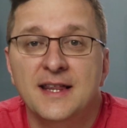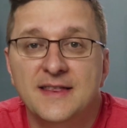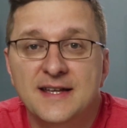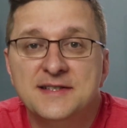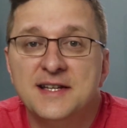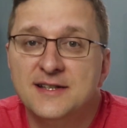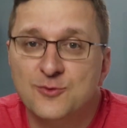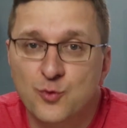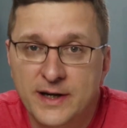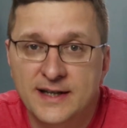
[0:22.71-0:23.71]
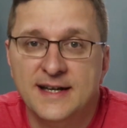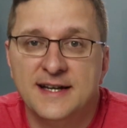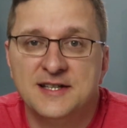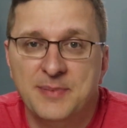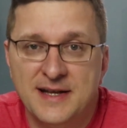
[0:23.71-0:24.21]
This is really
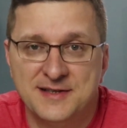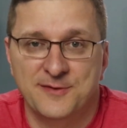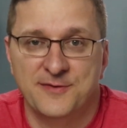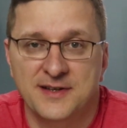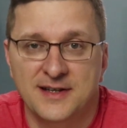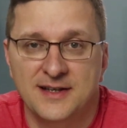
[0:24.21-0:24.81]
expensive.